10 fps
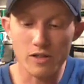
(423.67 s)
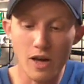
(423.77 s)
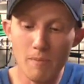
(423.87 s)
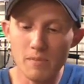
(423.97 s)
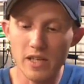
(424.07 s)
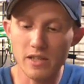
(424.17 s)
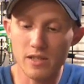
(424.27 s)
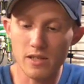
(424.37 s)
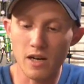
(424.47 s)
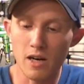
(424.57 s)
as
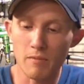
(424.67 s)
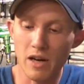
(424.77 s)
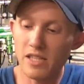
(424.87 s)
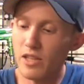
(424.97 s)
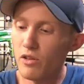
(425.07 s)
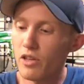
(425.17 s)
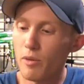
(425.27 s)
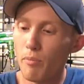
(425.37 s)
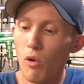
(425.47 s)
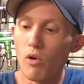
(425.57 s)
updates. I did look at the
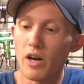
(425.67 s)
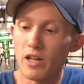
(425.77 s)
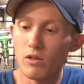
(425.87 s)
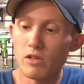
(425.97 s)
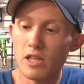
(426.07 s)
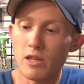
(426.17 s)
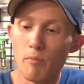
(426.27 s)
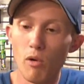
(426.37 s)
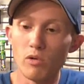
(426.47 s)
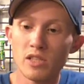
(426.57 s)
bolt, and I looked at the
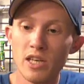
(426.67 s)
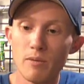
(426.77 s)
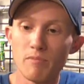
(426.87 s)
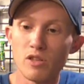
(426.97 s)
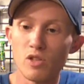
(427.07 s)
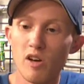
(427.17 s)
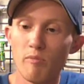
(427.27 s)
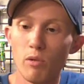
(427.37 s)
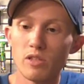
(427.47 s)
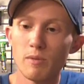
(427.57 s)
bolt tip, the
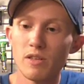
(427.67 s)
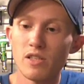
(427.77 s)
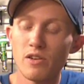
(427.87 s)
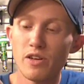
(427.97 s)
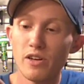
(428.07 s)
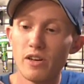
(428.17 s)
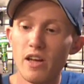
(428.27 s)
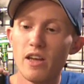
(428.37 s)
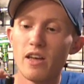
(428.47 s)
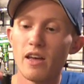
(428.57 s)
soft bolt tip that's on here,
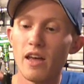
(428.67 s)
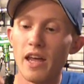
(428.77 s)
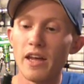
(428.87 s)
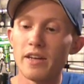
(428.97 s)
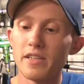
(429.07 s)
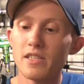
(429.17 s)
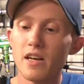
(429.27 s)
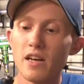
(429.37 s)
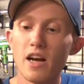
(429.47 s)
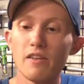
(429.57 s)
and it's
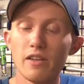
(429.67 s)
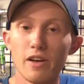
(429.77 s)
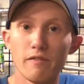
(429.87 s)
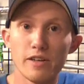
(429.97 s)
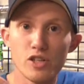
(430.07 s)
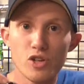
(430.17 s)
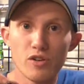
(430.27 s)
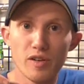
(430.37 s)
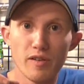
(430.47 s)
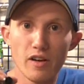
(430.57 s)
got kind of like a
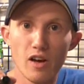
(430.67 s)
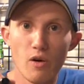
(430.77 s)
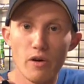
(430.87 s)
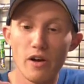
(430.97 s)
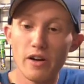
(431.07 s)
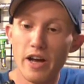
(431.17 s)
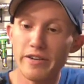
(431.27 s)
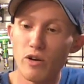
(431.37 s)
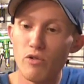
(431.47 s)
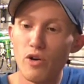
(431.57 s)
Venturi thing going on. I
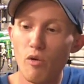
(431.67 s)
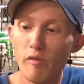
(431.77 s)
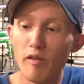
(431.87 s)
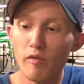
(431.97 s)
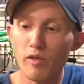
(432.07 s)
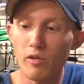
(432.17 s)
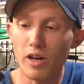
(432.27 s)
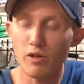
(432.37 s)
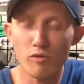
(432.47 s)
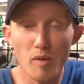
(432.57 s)
don't know if I
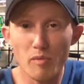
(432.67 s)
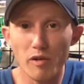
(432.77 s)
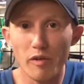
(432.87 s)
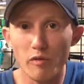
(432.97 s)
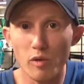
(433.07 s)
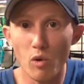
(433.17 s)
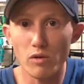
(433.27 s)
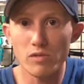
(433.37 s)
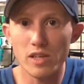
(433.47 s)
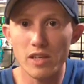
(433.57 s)
don't remember if
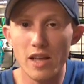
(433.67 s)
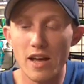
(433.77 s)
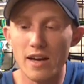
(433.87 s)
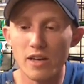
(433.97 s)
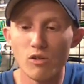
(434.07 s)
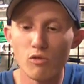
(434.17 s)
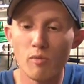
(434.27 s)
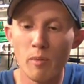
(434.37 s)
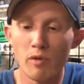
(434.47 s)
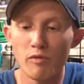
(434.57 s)
LV1 was like that. I don't
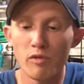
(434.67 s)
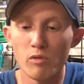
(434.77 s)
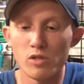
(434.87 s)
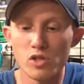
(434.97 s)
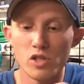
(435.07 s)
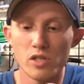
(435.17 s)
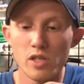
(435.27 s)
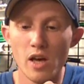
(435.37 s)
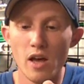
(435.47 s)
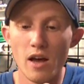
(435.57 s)
remember if it was
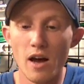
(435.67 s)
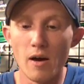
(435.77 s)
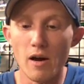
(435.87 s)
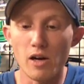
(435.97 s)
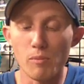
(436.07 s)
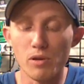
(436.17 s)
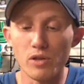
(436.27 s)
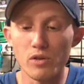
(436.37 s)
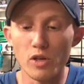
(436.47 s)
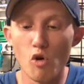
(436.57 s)
just a
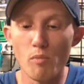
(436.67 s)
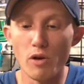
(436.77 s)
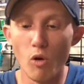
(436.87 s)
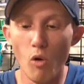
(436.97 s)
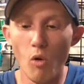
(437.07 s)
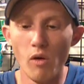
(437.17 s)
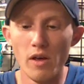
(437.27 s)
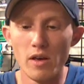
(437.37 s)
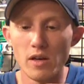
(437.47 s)
completely open hole.